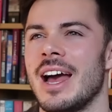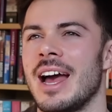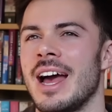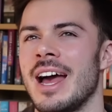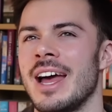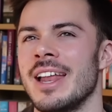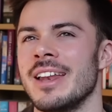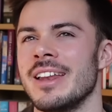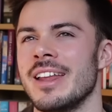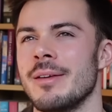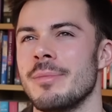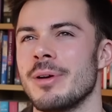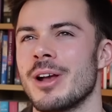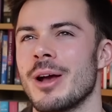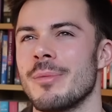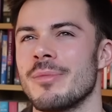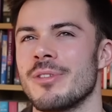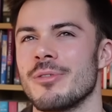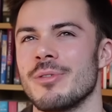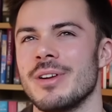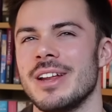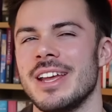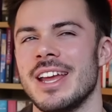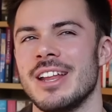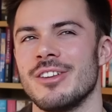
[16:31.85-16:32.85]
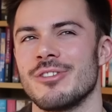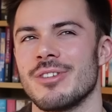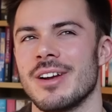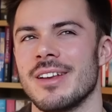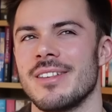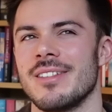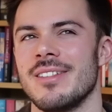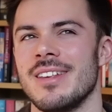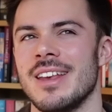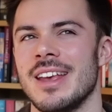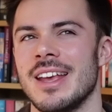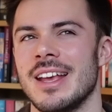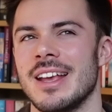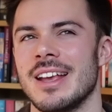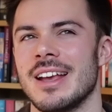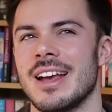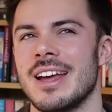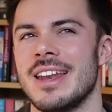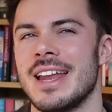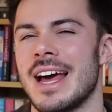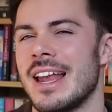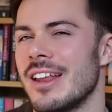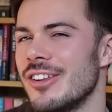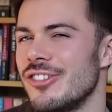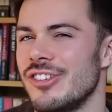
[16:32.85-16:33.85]
and it becomes a really interesting
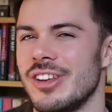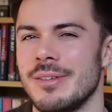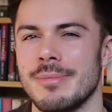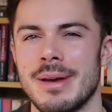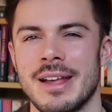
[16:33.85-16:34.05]
analogy,